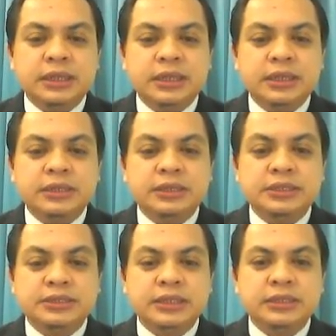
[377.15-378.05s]
and the
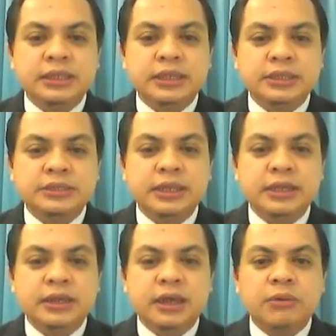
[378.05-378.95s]
design as
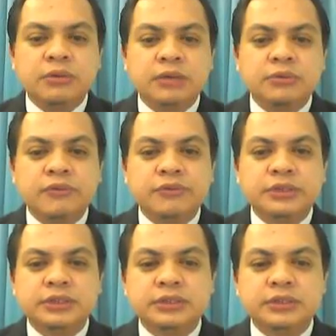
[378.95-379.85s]
an outcome of
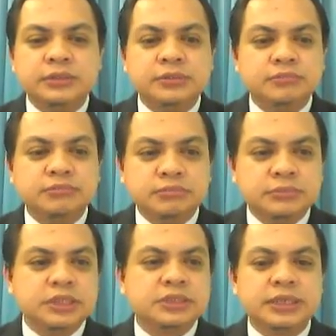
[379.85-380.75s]

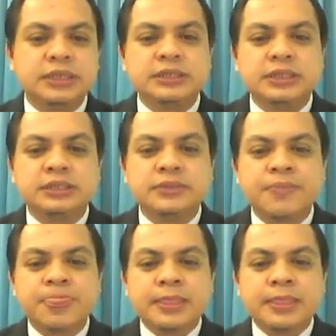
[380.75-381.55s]
this analysis,